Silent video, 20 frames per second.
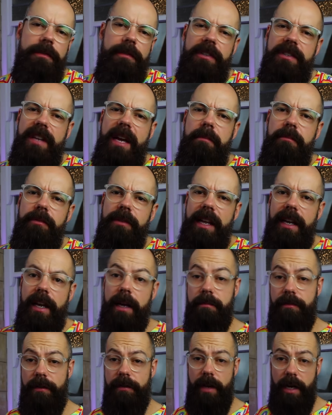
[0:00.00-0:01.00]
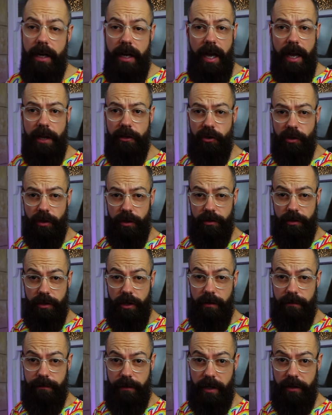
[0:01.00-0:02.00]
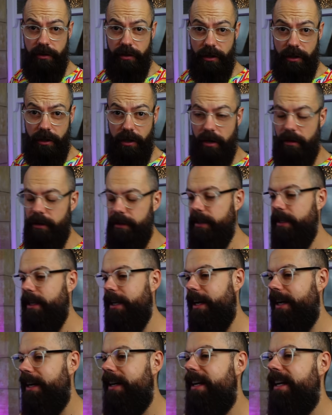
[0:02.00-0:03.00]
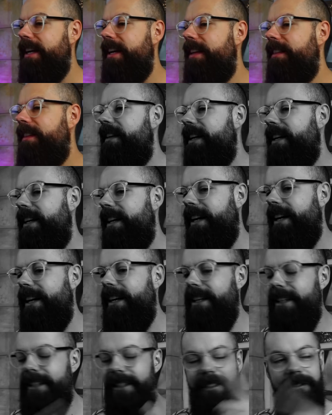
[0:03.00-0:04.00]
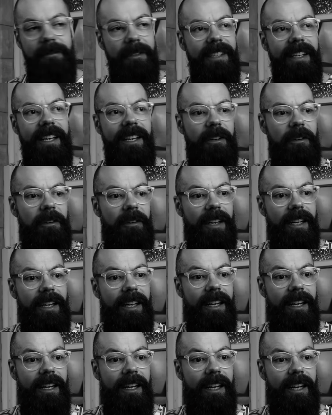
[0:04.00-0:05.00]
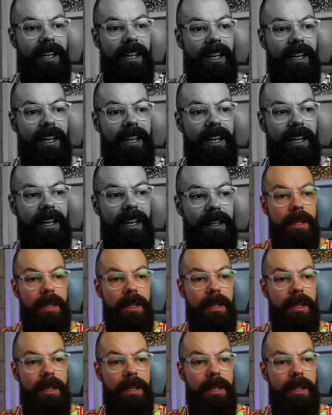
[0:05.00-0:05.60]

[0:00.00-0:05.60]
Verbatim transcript: For example, they're like, provide a headshot so your face can go on the, uh, the uh, what do they call it?